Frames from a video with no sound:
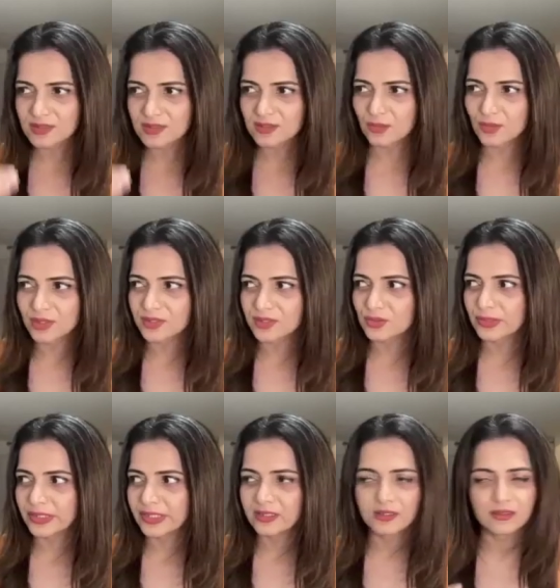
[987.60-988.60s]
and soul
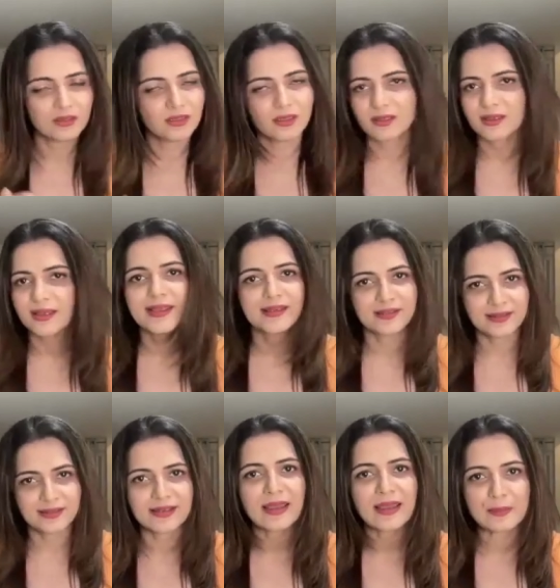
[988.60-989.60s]
into it, and it
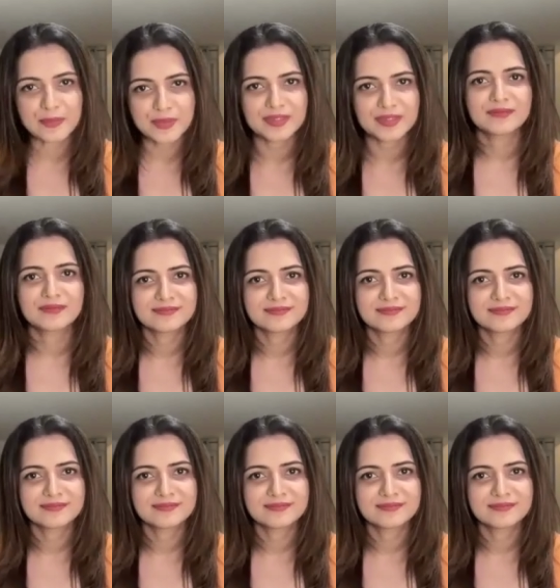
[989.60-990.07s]
can happen.